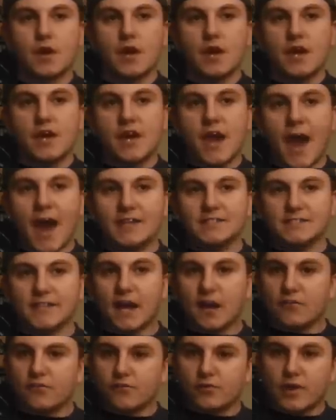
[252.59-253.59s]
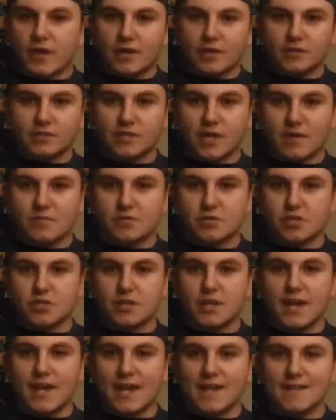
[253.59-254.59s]
He has not thrown an
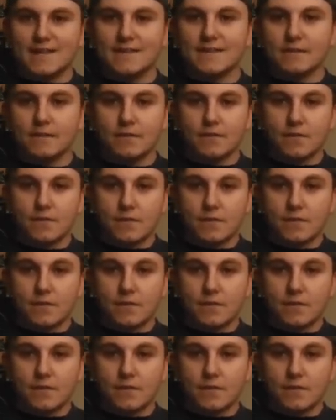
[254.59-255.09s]
interception in